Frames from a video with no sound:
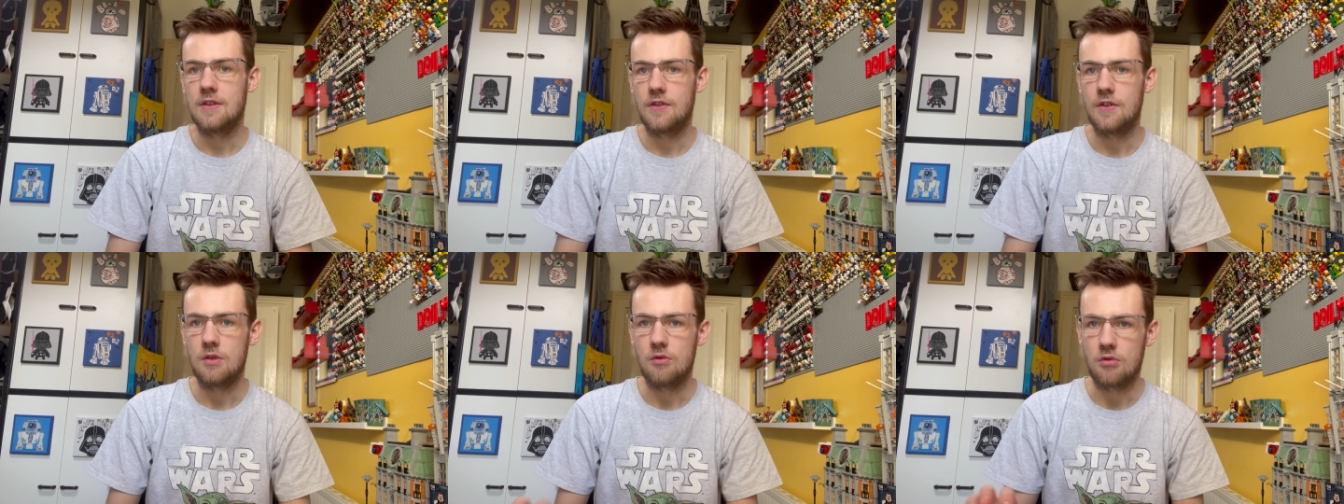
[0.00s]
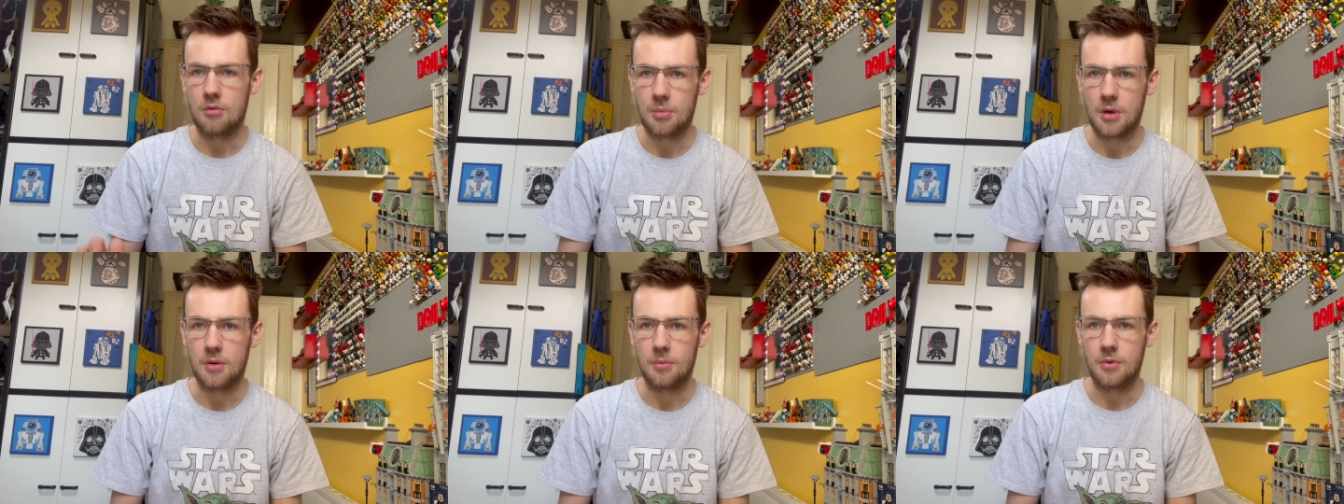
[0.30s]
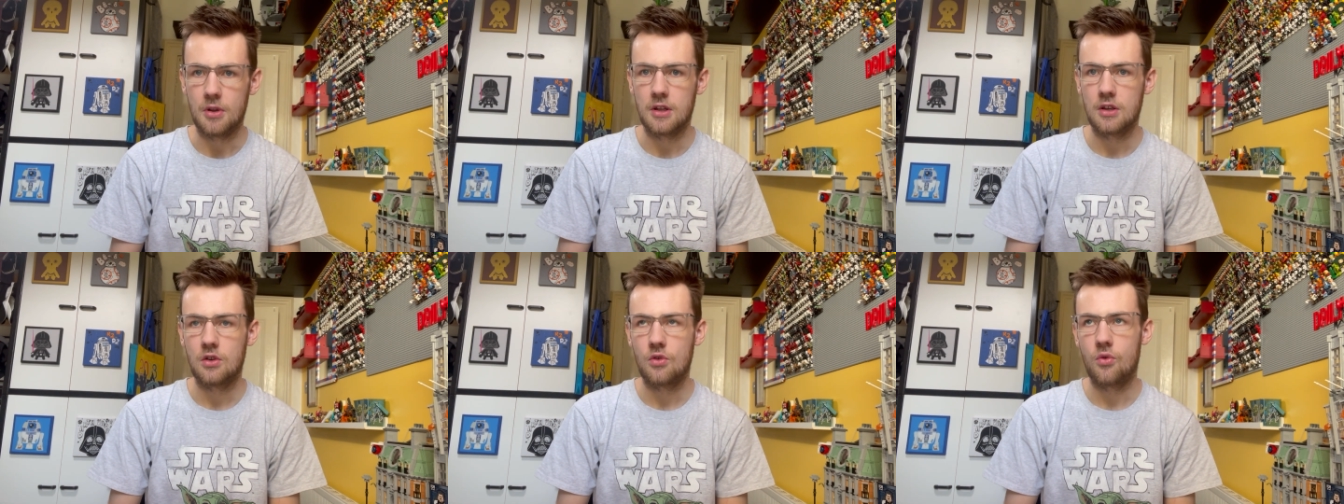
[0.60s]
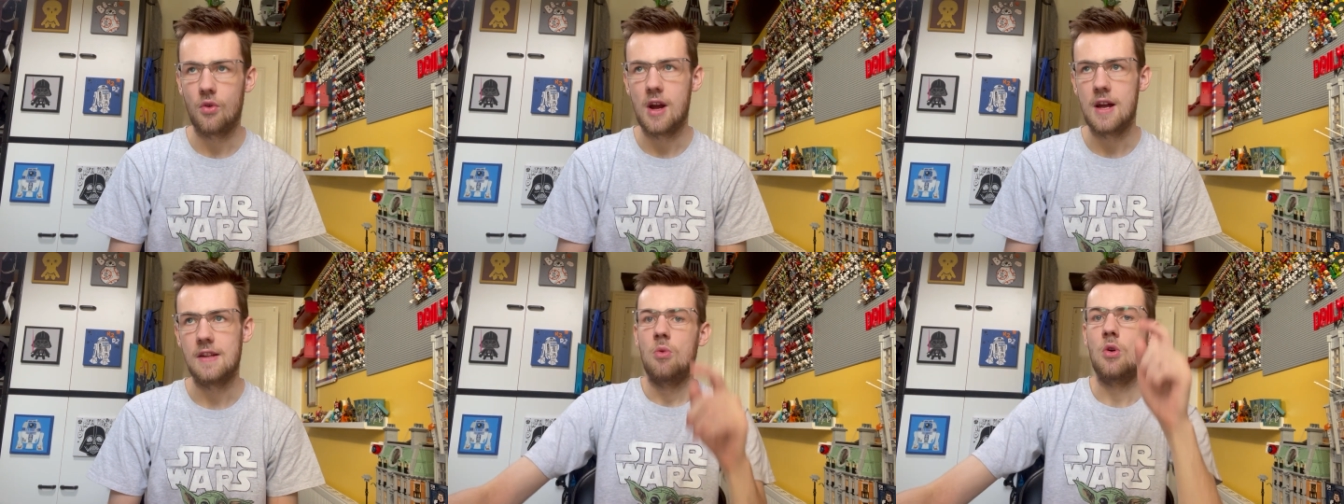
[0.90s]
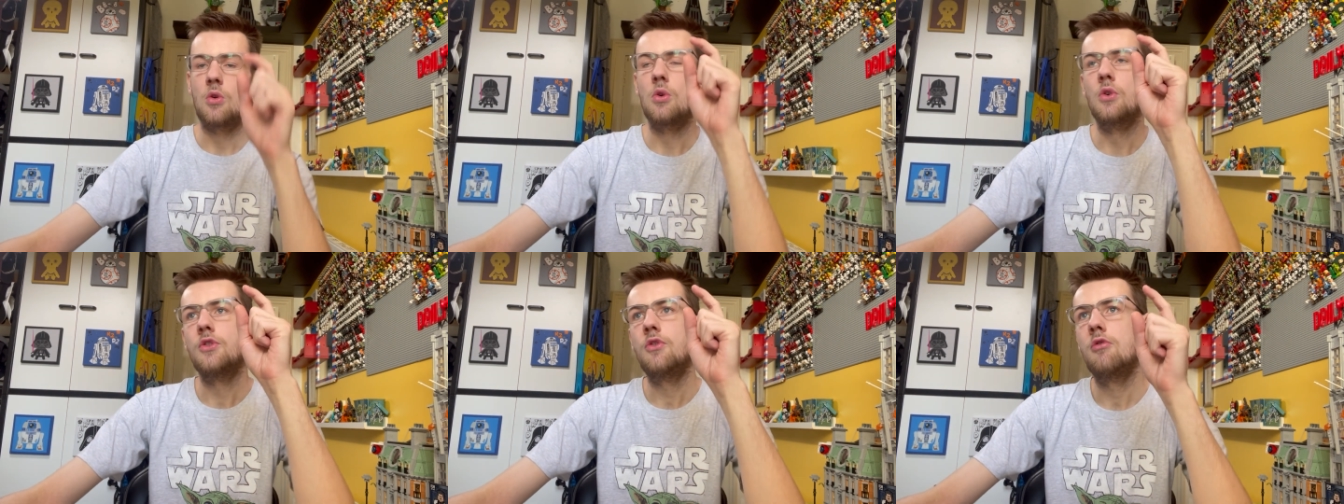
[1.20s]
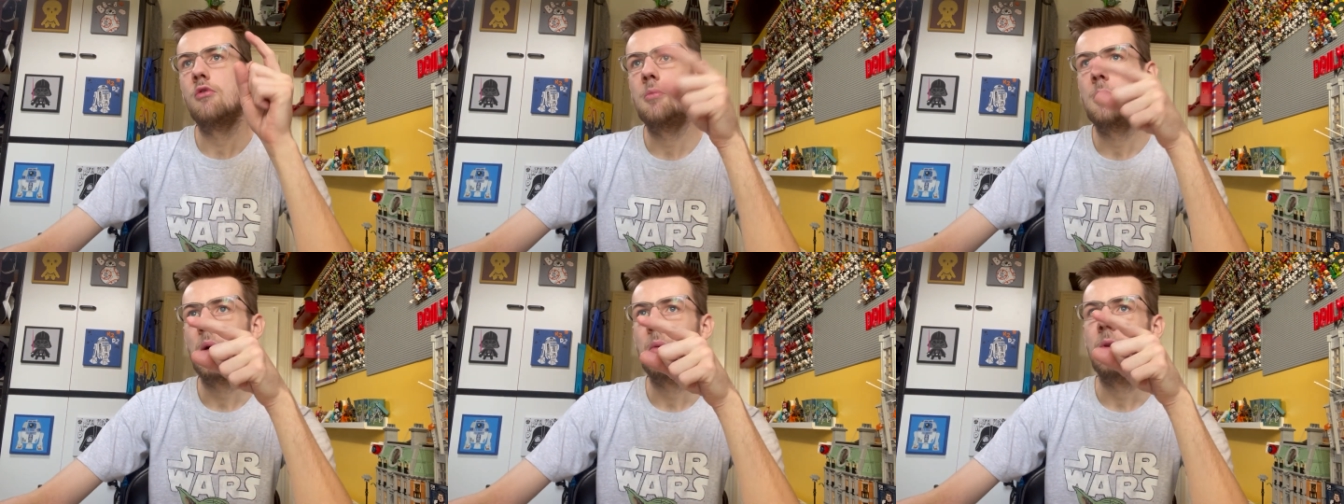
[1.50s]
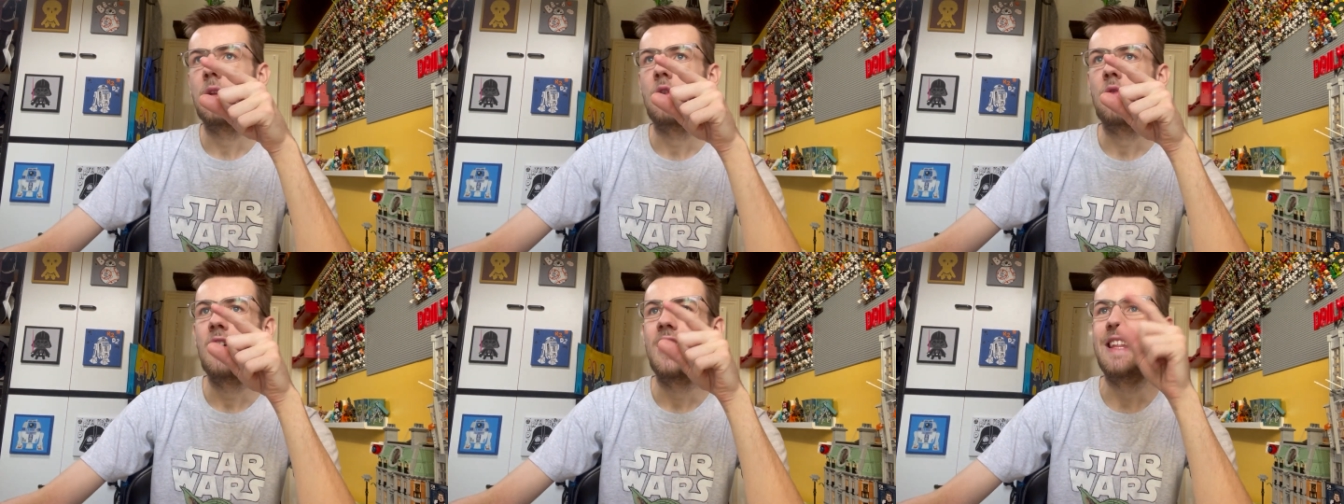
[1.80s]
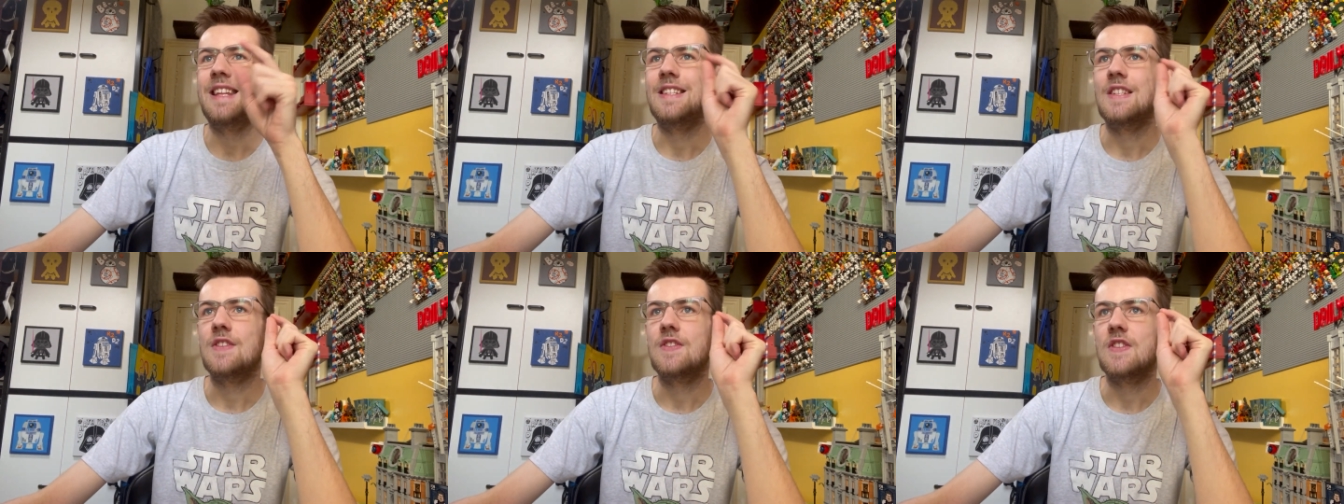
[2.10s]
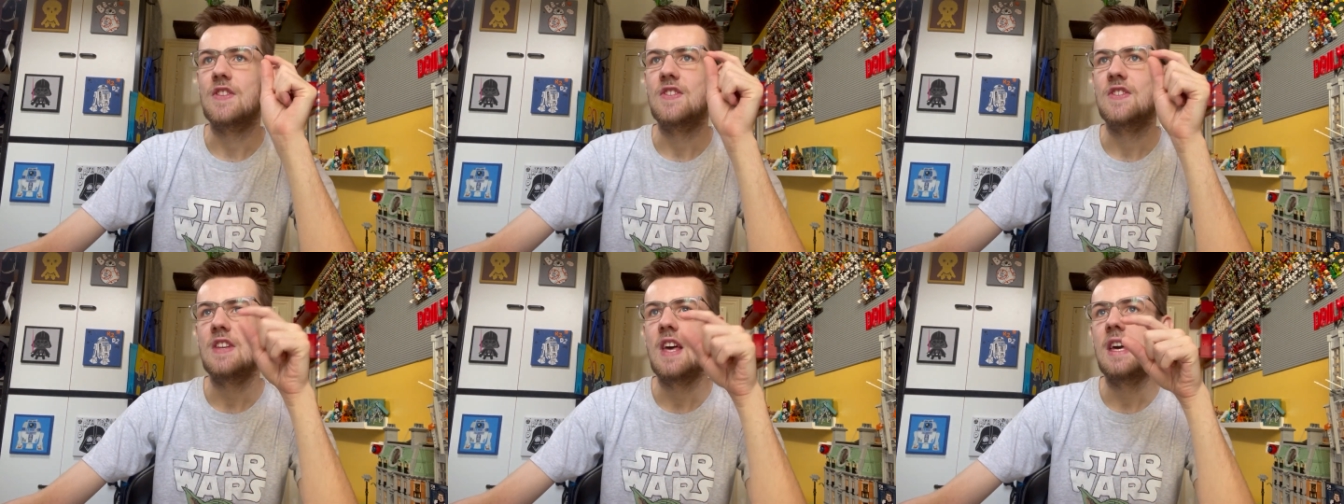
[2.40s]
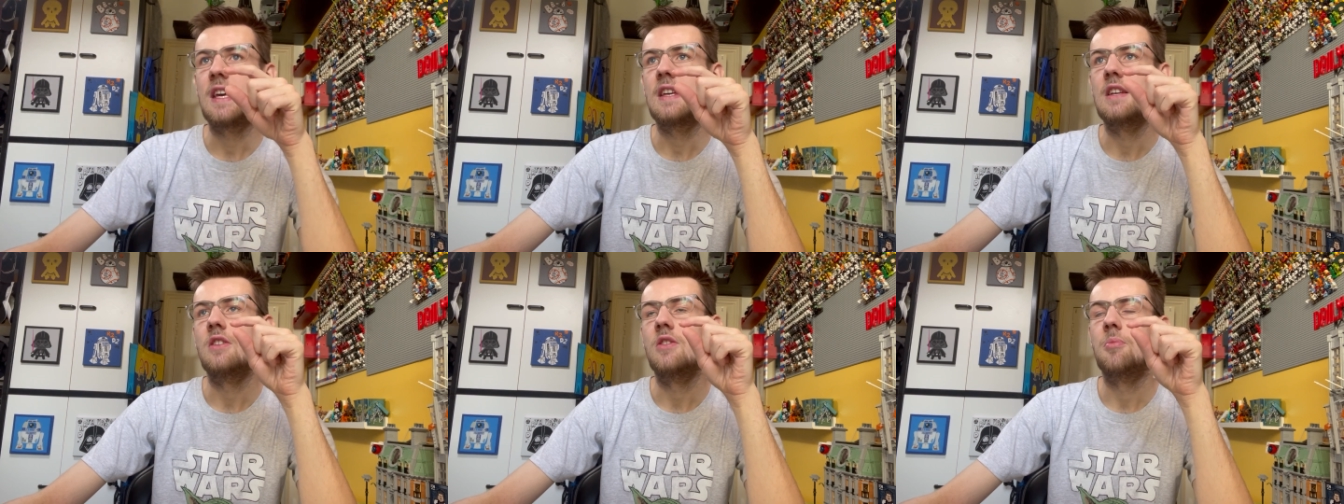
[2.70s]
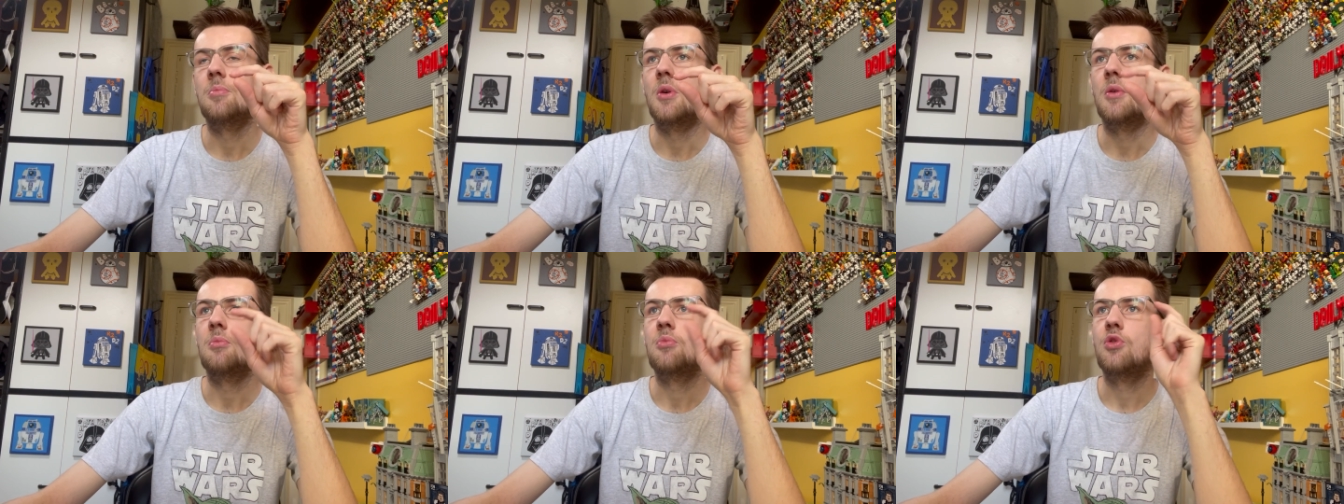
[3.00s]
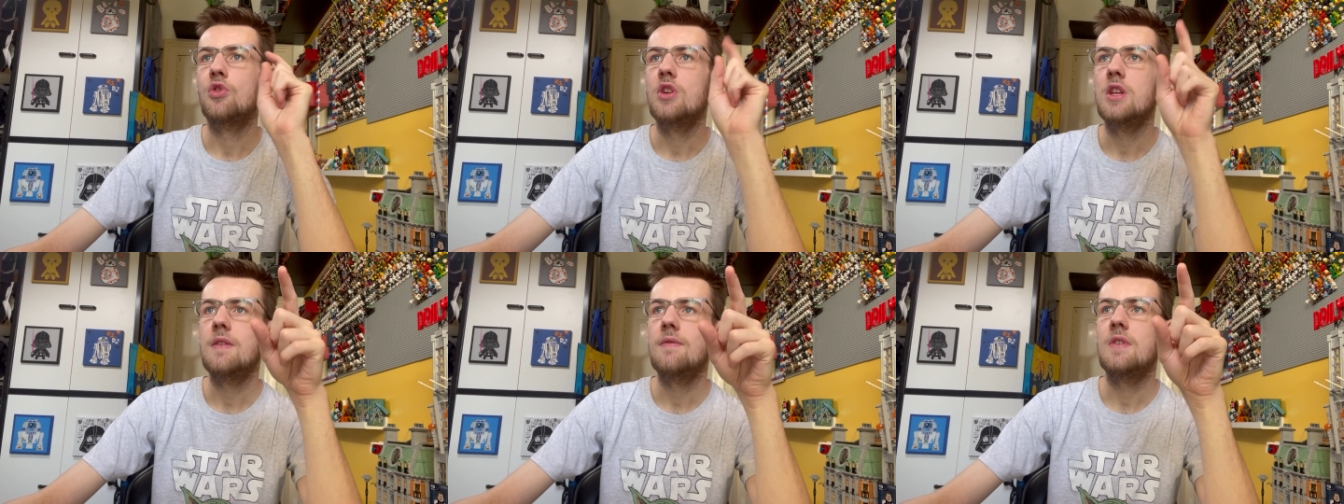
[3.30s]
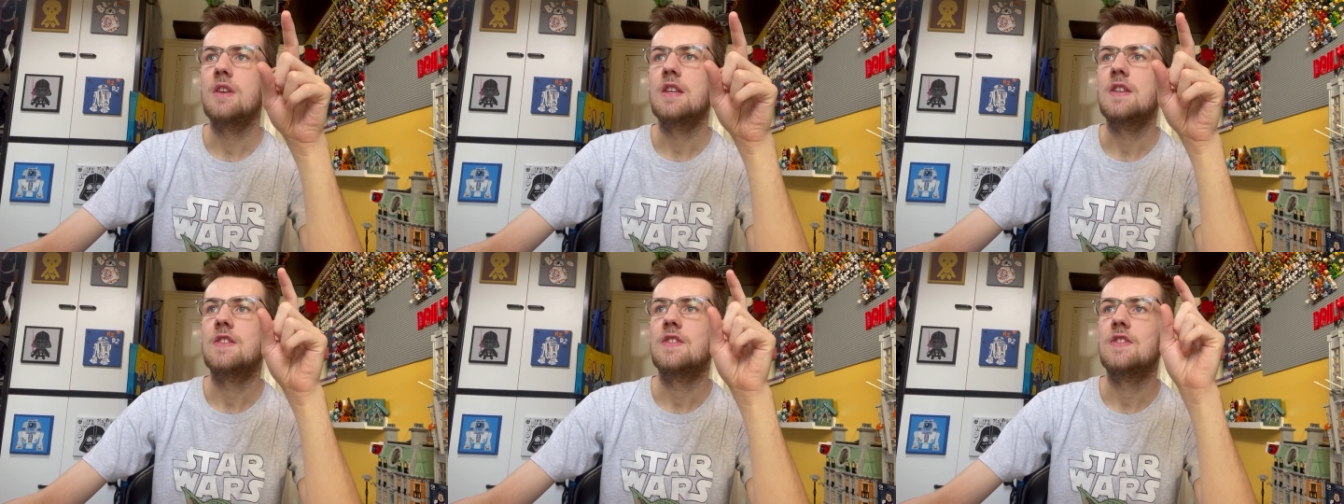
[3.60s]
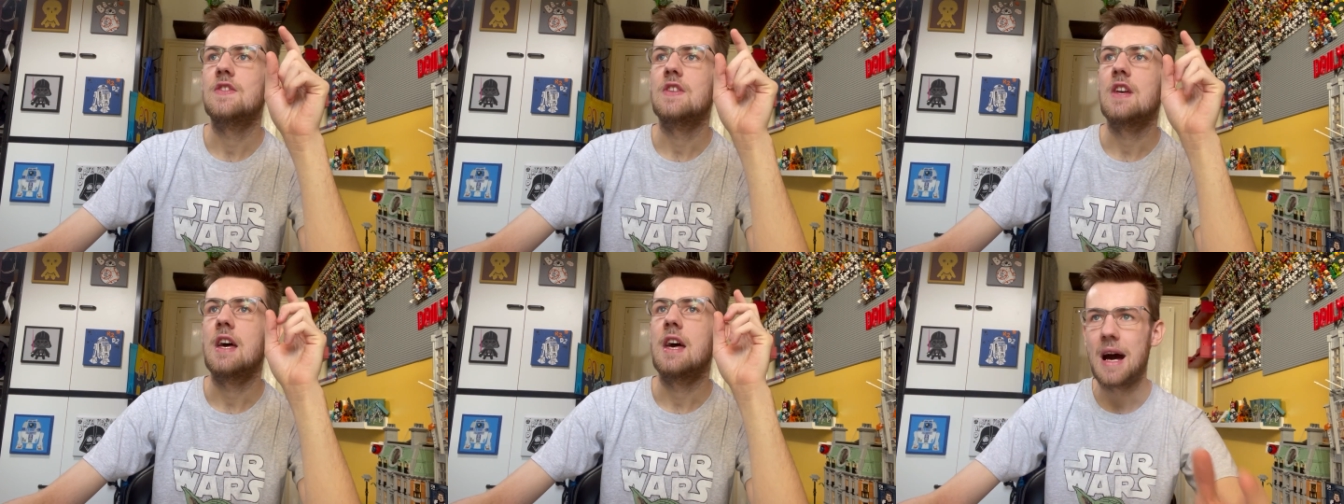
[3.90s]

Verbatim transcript: the republic credit we'll go to the republic credit in just a second but previous uh,